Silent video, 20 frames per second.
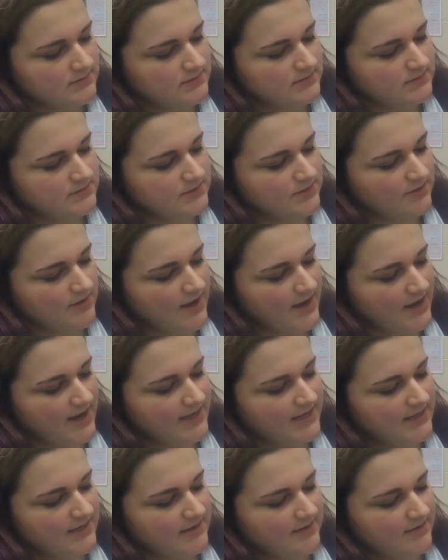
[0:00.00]
So I
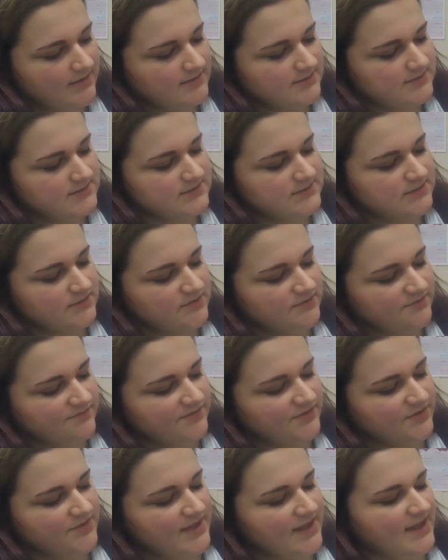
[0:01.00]
can still
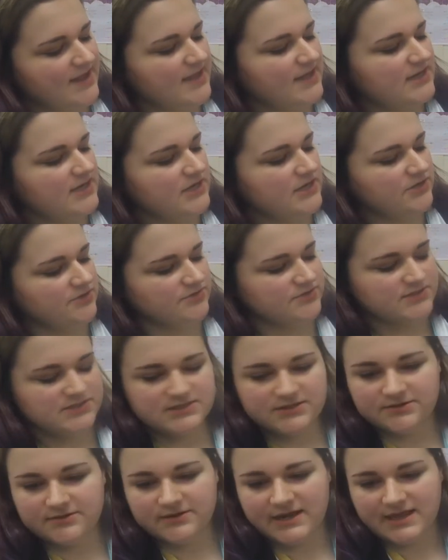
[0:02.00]
fill that in and you'll
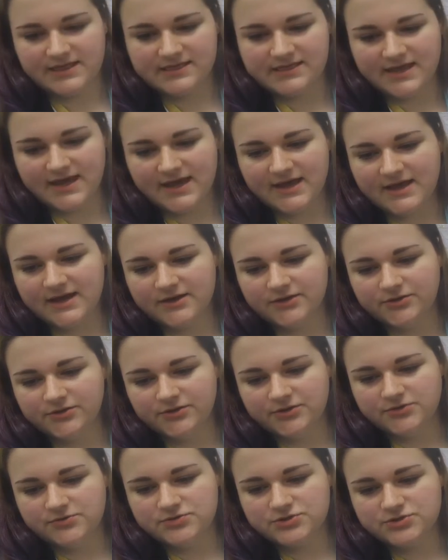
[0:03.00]
still get that
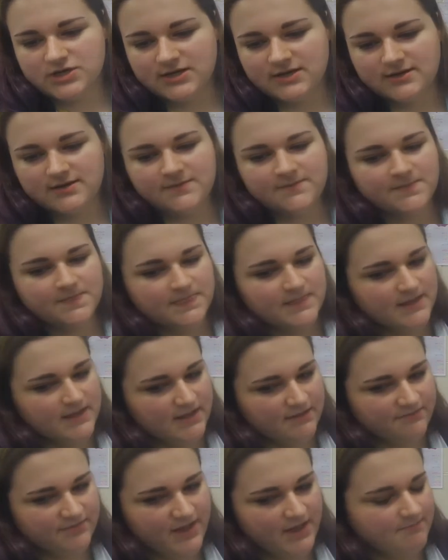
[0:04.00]
illusion
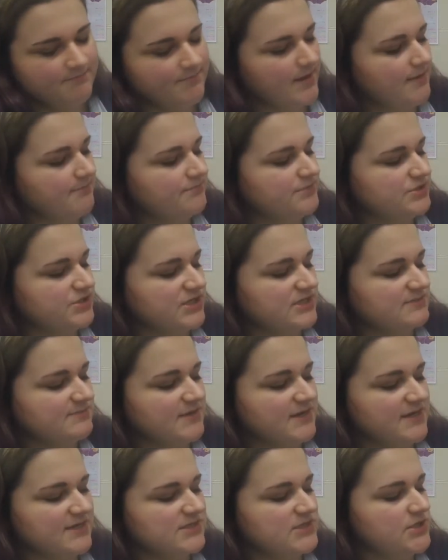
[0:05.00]
of that bump just
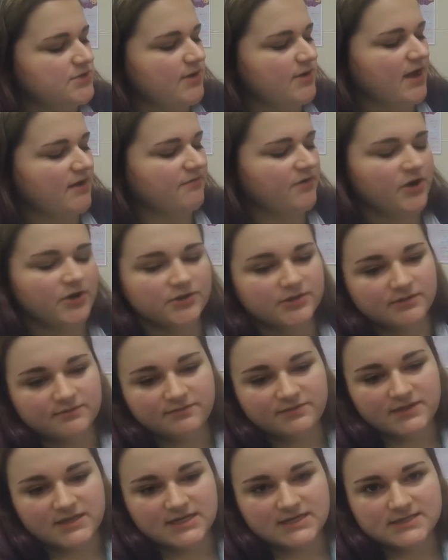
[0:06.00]
because you have all
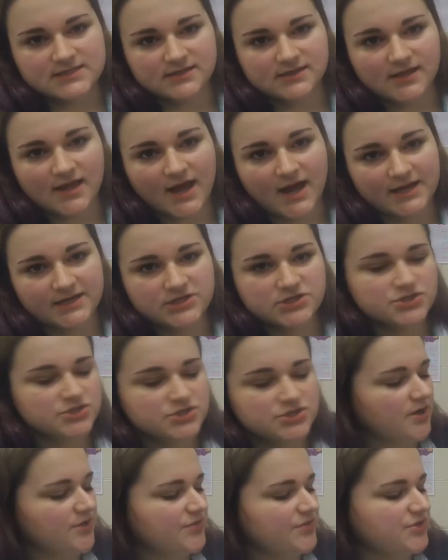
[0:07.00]
of these lines
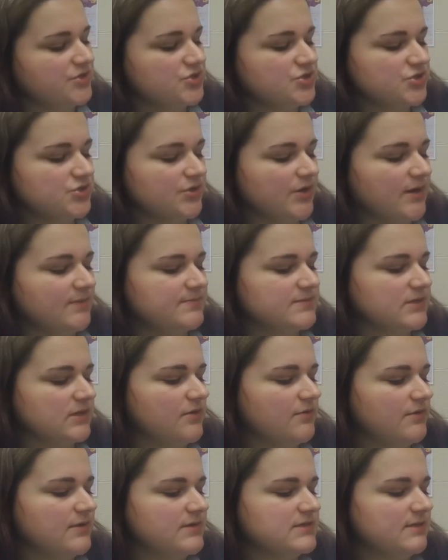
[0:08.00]
drawn. The stripes are
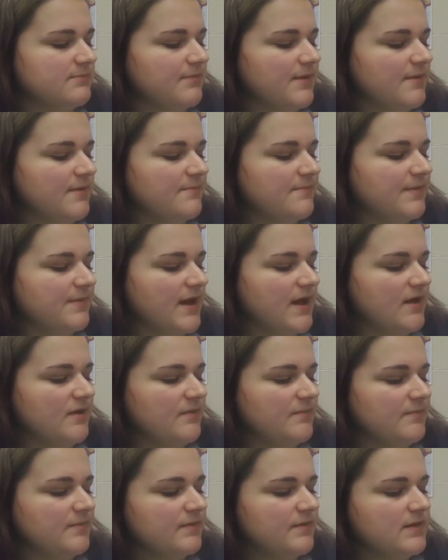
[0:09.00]
going to bump
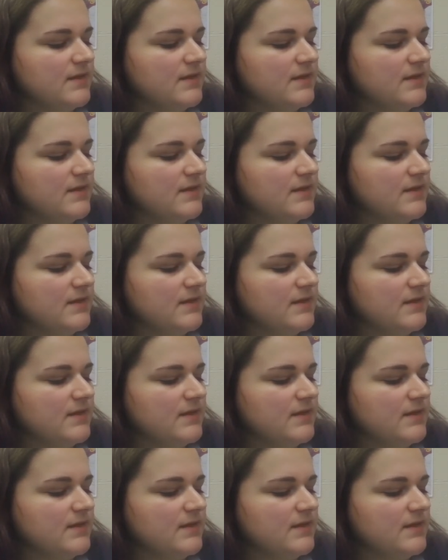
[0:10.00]
up.